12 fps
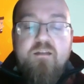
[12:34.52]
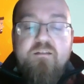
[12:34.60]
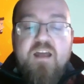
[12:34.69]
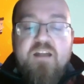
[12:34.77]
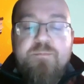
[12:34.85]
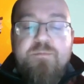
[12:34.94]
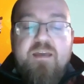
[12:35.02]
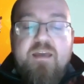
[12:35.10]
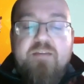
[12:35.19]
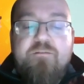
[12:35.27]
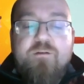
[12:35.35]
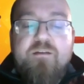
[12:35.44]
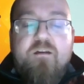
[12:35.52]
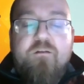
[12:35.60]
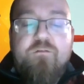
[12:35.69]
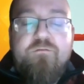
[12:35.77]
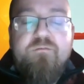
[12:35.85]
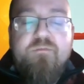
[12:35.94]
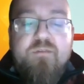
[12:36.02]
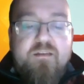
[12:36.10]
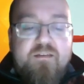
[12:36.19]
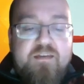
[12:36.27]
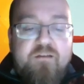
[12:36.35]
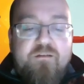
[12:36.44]
Attachment behavior and
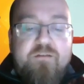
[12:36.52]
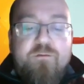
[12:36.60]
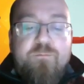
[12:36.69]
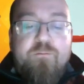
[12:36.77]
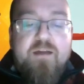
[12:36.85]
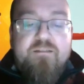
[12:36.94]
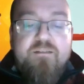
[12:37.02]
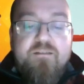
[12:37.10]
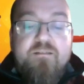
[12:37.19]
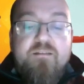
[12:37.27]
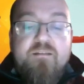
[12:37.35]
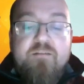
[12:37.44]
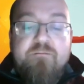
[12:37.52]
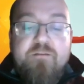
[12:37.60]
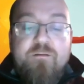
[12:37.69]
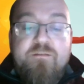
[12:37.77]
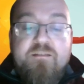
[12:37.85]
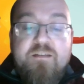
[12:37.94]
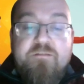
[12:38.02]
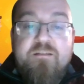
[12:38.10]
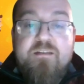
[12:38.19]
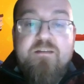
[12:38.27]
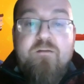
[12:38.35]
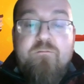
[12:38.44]
caregiver practices can vary
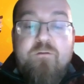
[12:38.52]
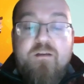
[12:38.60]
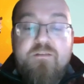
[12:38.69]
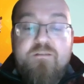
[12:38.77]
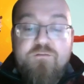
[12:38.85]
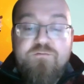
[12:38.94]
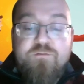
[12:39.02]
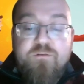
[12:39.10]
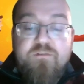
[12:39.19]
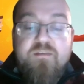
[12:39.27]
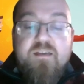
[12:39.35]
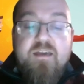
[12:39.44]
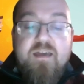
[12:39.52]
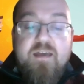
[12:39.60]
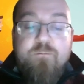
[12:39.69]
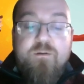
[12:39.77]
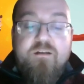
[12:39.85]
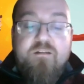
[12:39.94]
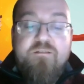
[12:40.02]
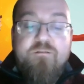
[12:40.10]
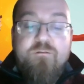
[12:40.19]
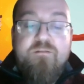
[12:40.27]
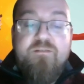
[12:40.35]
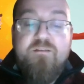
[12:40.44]
significantly across cultures, and what
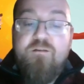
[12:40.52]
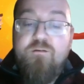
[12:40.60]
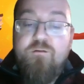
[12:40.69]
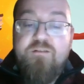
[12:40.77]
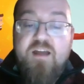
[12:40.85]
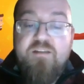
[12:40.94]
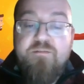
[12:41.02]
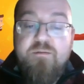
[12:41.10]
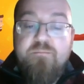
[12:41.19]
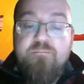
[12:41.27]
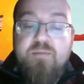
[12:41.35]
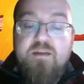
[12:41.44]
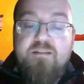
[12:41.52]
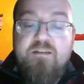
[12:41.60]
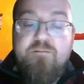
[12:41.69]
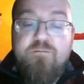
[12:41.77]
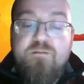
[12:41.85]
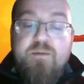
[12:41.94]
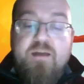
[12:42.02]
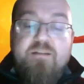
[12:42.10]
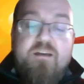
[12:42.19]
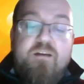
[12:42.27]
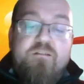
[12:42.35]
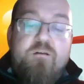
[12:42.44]
constitutes secure attachment may differ
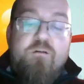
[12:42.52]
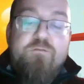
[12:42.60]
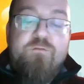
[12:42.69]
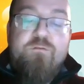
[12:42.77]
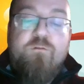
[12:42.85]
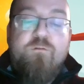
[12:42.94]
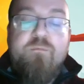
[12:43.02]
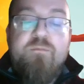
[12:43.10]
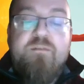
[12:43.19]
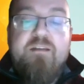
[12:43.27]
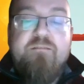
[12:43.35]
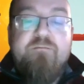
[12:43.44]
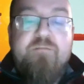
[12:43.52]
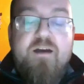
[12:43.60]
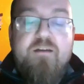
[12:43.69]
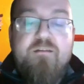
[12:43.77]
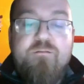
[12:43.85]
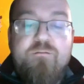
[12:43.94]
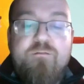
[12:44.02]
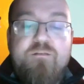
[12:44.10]
depending on cultural norms and values.